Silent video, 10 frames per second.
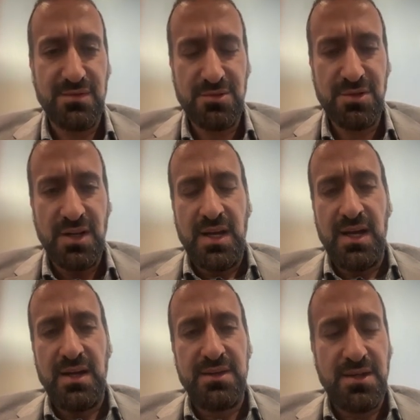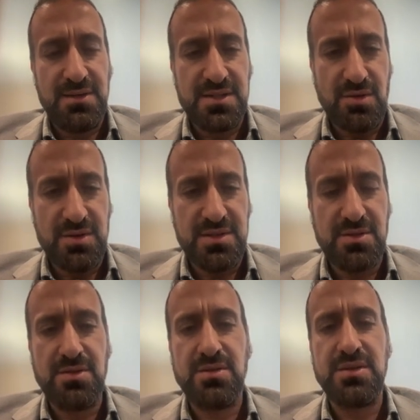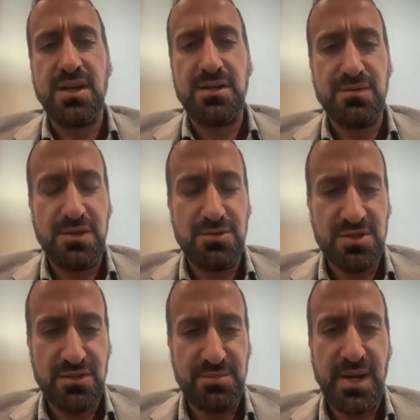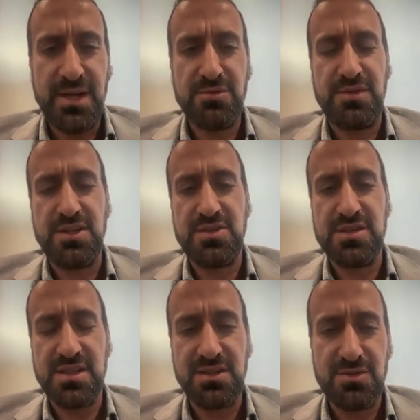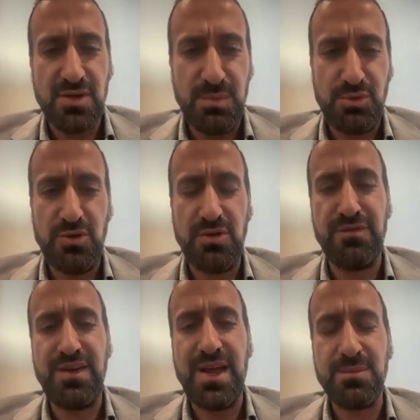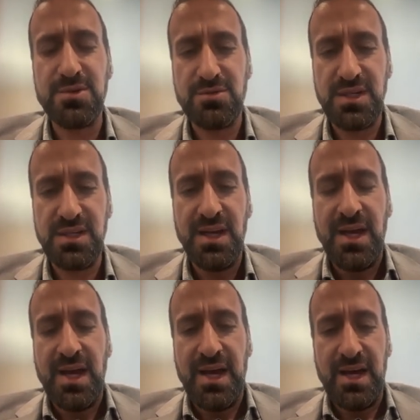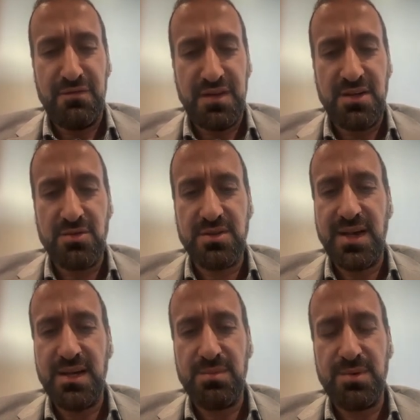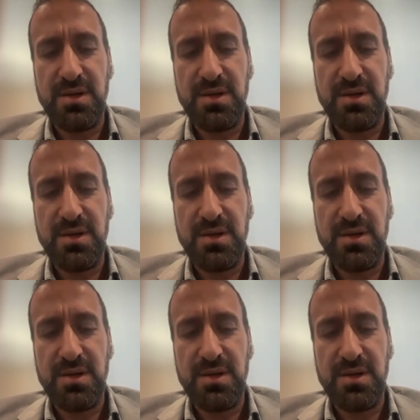There is also the conversion of macrophages into a pro-inflammatory phenotype.